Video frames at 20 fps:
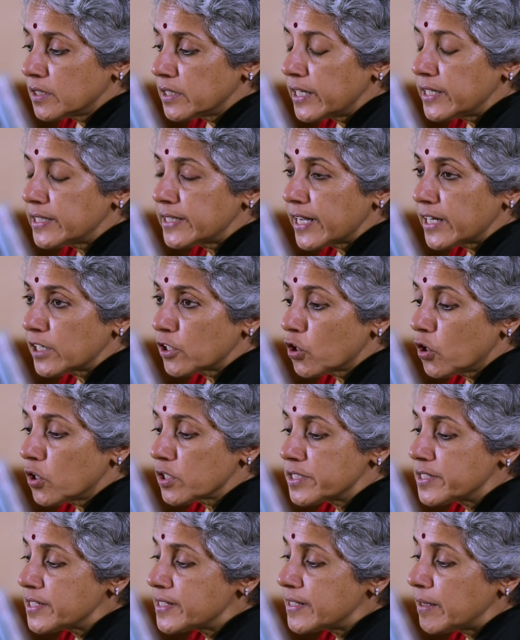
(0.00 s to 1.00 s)
It can
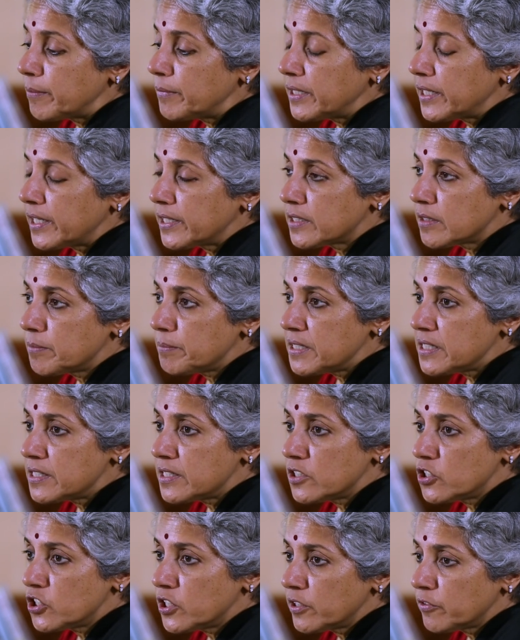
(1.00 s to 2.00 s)
cause disseminated B
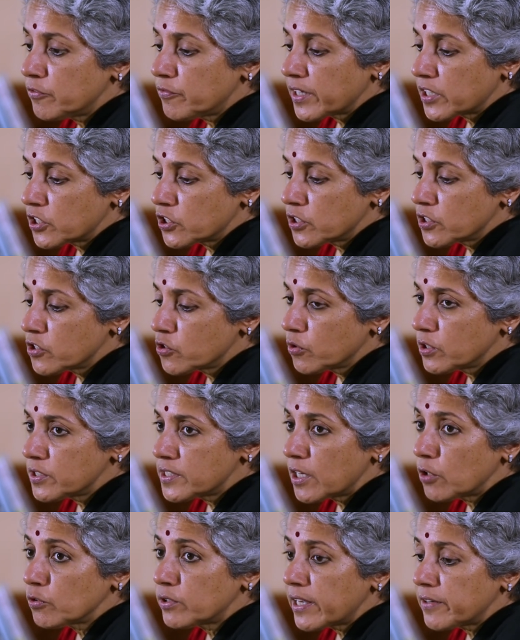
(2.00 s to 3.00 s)
C G infection. So in
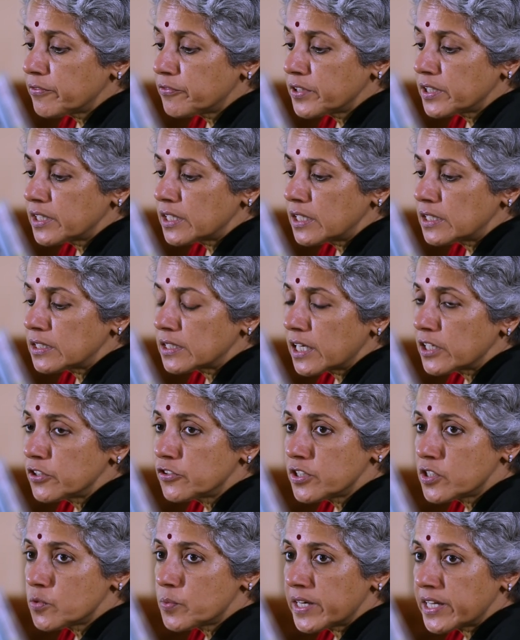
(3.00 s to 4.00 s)
South Africa and
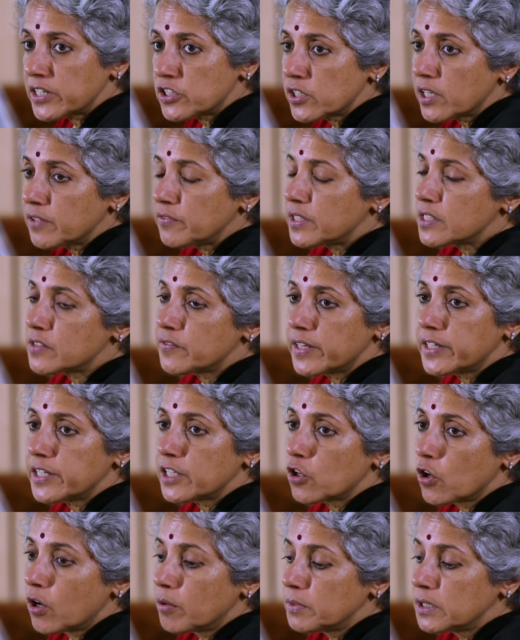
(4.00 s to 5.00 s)
countries where H I V is very
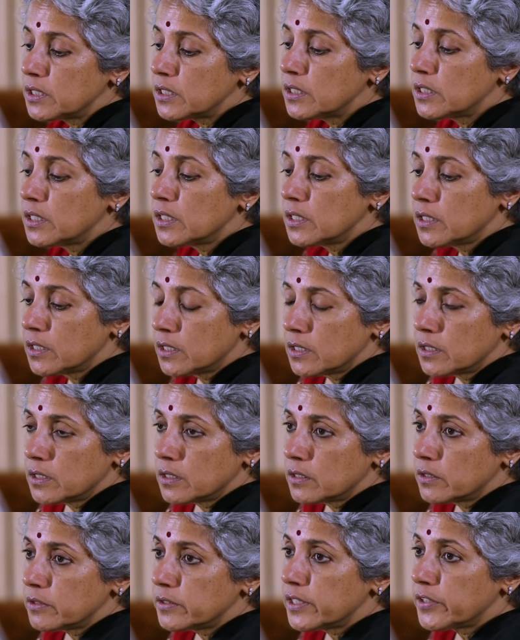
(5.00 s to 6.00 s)
common,
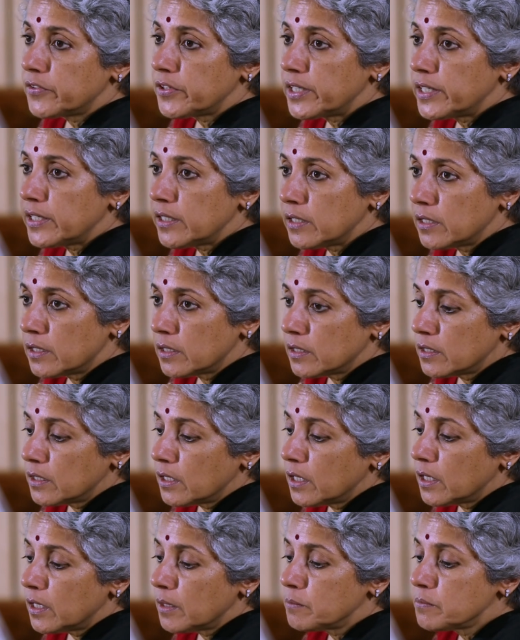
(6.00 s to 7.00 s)
they're really
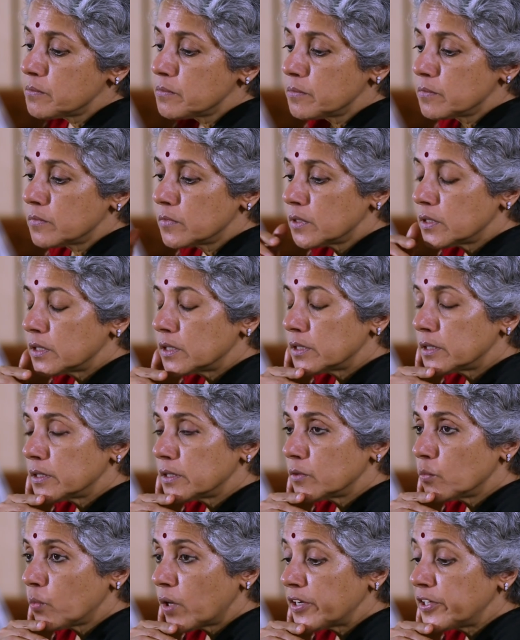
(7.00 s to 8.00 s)
uh,
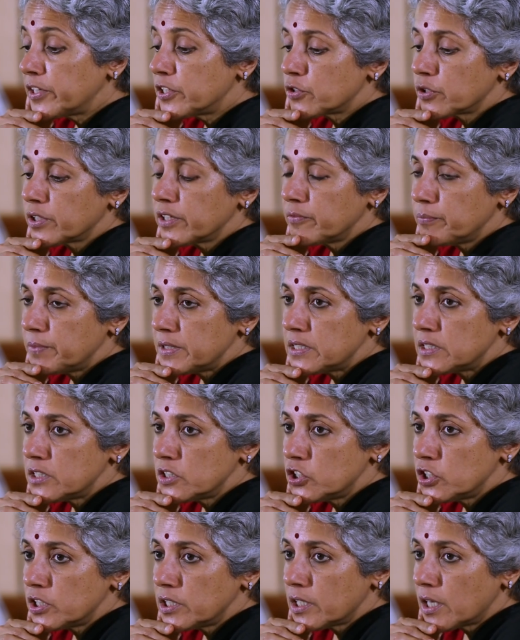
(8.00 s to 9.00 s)
worried to give B
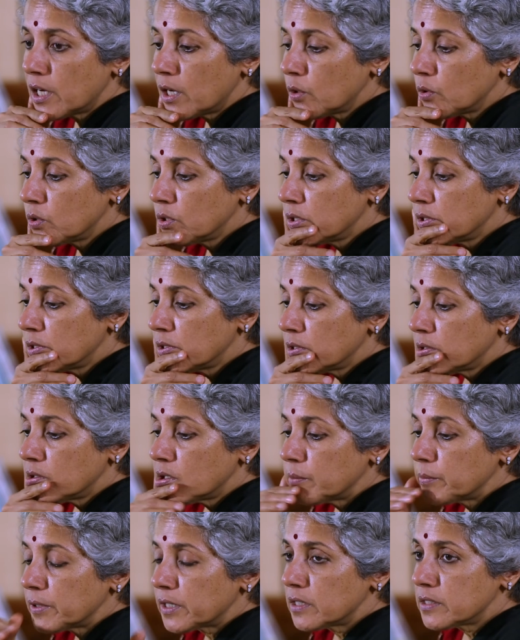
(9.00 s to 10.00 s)
C G now,
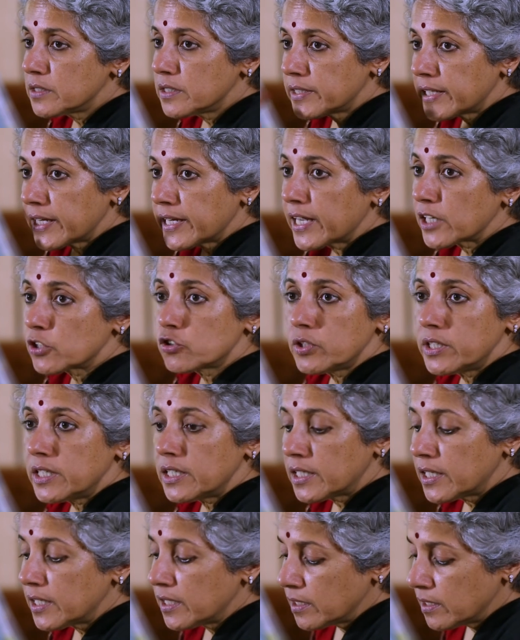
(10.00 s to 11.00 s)
because it can actually
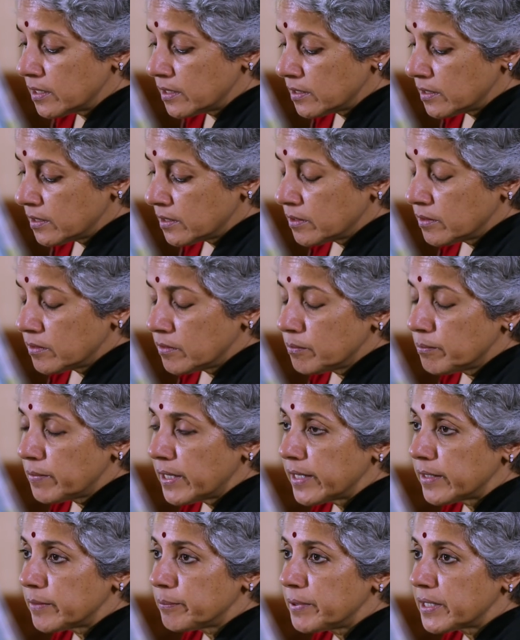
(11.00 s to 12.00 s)
kill
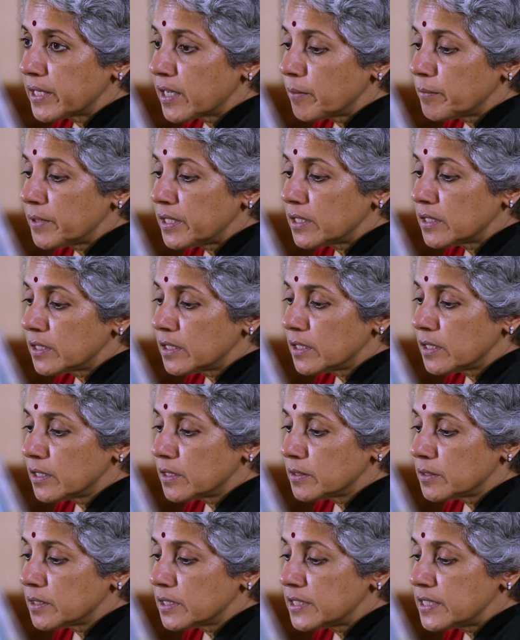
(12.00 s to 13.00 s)
by becoming
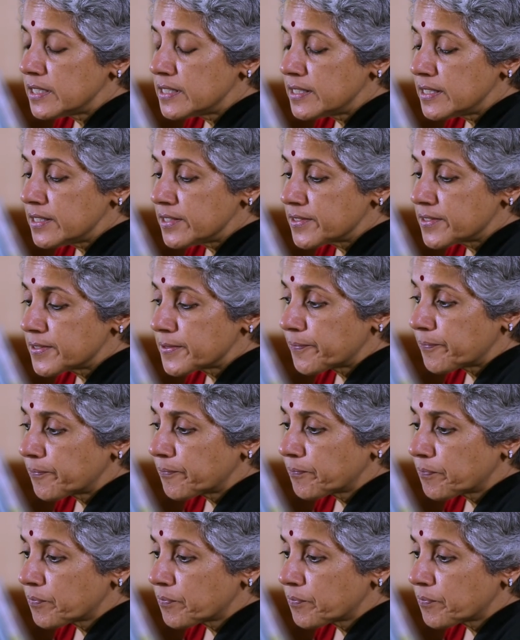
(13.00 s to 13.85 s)
a, a disease.